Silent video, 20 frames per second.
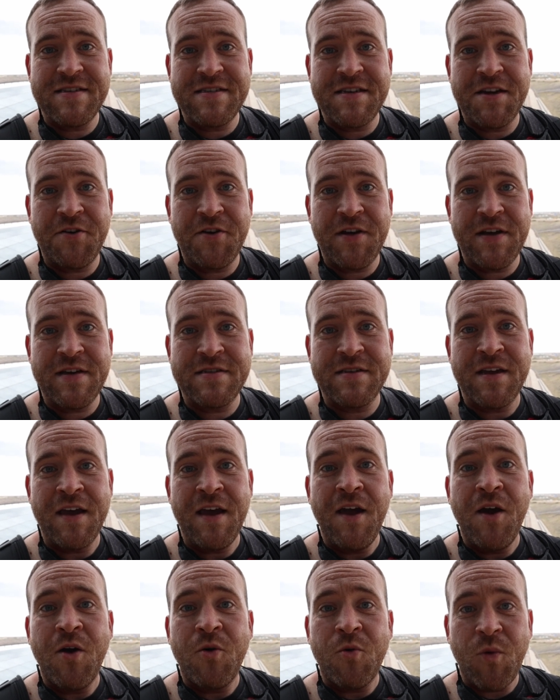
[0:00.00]
series
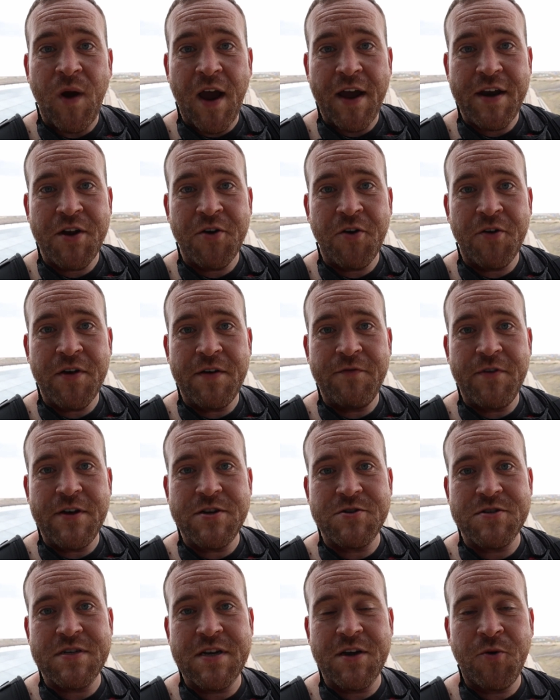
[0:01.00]
right here on
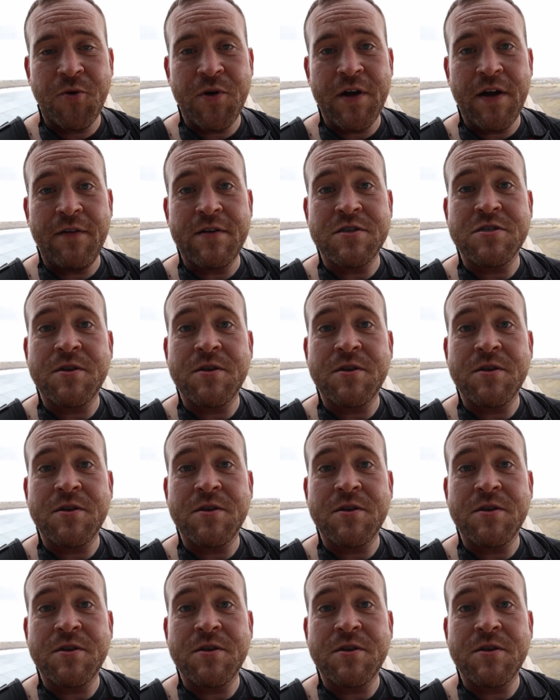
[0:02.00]
Adventures in Coriolis.